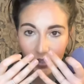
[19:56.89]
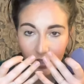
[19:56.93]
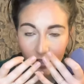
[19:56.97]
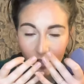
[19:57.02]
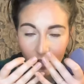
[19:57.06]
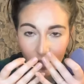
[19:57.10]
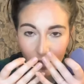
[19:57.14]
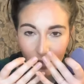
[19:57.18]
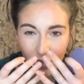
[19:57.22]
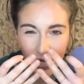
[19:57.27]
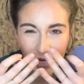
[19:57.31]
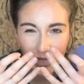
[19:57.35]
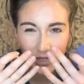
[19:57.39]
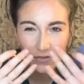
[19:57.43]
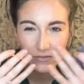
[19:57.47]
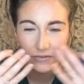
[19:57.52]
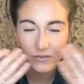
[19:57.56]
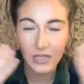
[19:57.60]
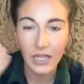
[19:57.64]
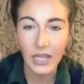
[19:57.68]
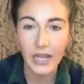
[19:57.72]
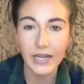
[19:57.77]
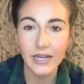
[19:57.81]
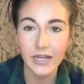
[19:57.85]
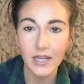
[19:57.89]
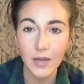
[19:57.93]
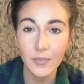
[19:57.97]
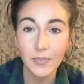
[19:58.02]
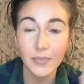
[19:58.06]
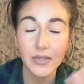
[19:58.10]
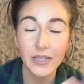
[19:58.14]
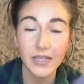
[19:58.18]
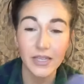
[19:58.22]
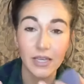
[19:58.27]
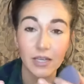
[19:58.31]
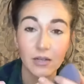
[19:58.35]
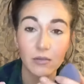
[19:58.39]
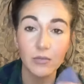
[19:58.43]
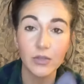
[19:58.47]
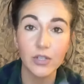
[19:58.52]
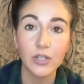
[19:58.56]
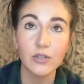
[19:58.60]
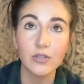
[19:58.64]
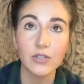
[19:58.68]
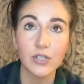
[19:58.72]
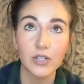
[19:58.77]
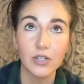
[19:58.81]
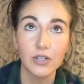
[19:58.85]
you kind of light up again when
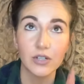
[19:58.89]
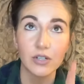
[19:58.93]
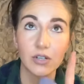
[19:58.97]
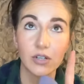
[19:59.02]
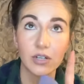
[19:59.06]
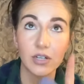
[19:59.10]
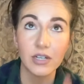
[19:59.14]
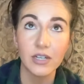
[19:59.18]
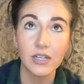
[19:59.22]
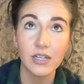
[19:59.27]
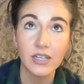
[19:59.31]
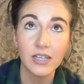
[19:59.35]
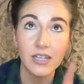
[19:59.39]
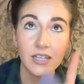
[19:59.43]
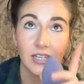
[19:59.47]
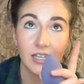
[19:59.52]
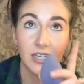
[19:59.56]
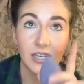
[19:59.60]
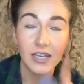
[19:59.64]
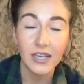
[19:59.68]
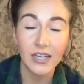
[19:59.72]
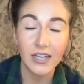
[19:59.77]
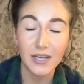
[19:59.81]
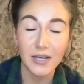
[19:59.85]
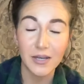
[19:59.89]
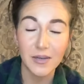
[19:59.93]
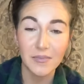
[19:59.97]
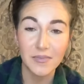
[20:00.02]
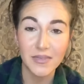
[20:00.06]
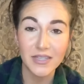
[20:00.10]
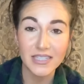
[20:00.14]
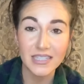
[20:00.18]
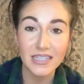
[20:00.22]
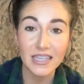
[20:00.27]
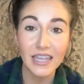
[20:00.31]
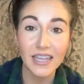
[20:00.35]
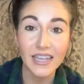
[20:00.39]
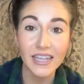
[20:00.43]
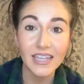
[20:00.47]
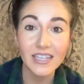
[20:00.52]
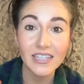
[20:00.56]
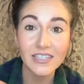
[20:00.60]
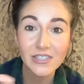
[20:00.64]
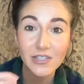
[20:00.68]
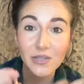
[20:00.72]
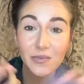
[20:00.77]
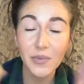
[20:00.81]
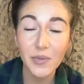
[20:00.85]
you turn on this
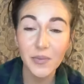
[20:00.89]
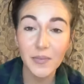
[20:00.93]
light super